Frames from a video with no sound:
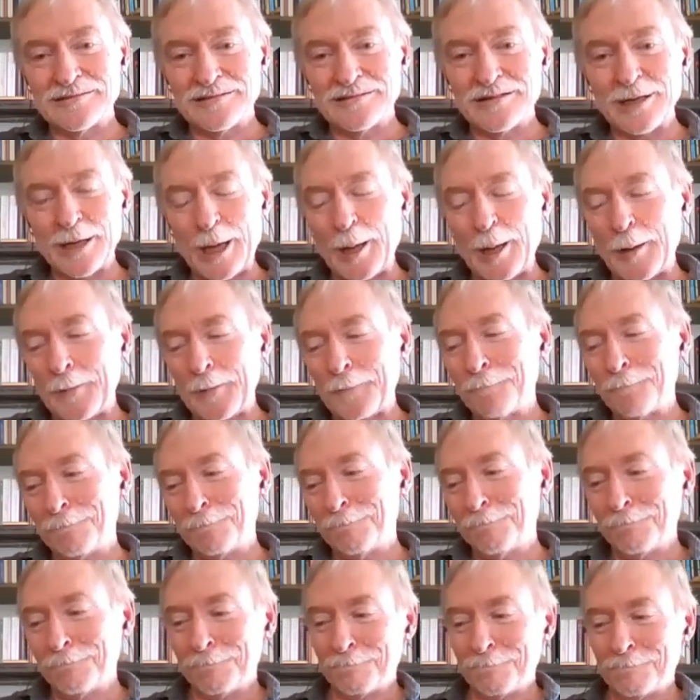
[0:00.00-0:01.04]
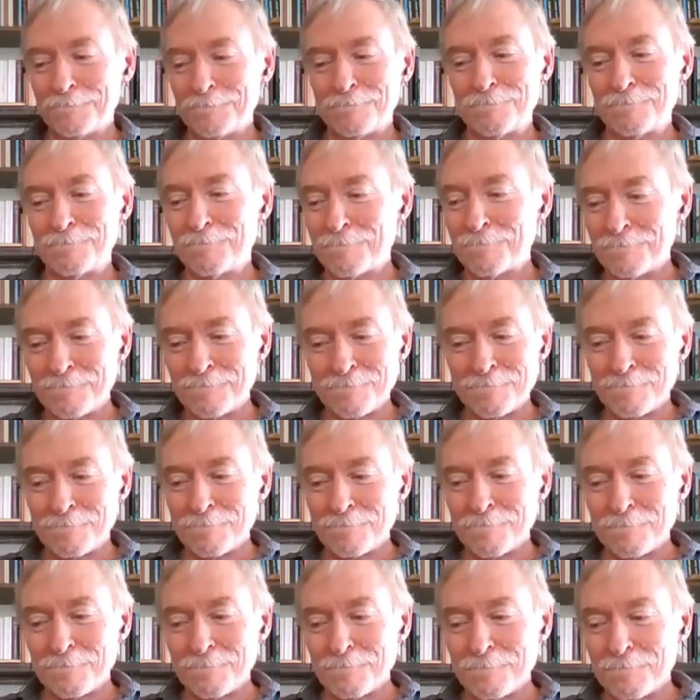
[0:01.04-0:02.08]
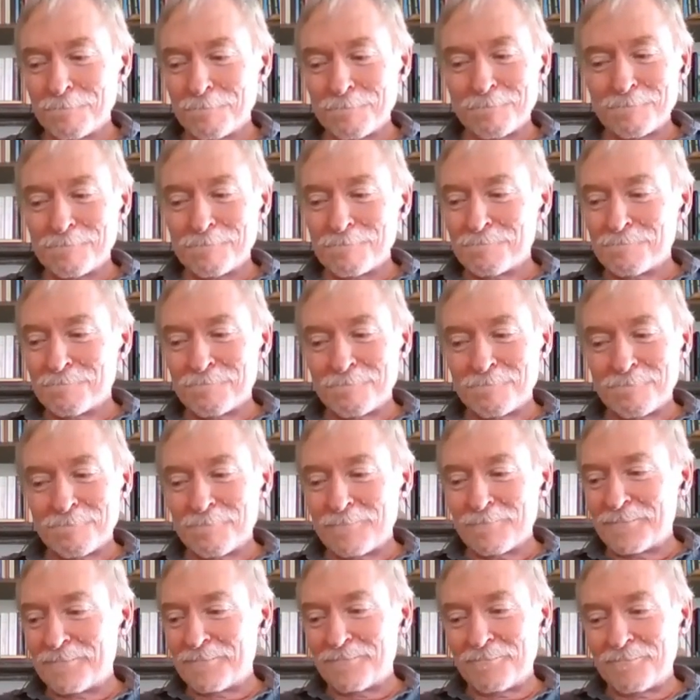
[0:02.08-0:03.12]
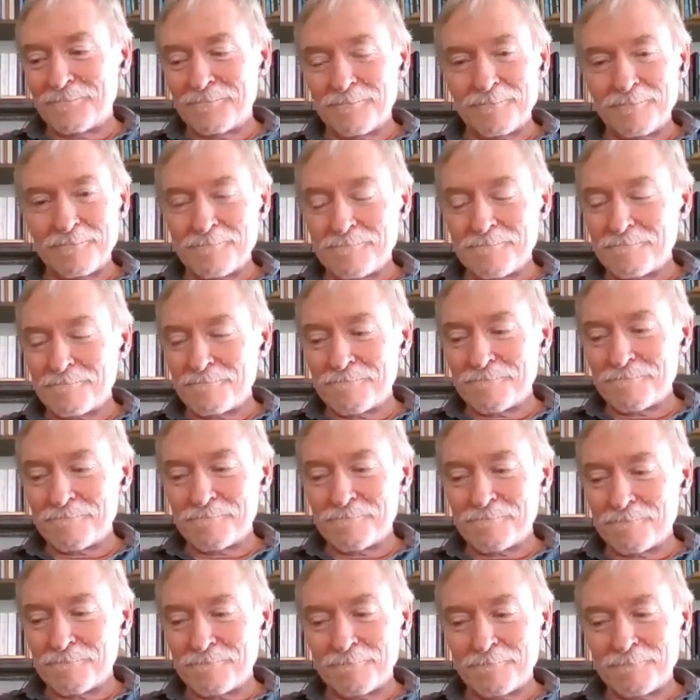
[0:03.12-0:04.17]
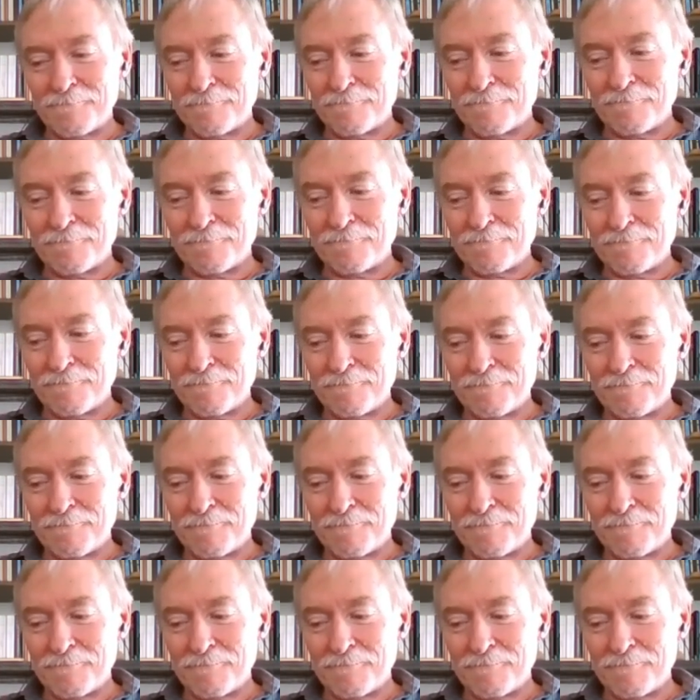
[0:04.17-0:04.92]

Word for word: right? Yeah. There's a whole like the price of uh, you know,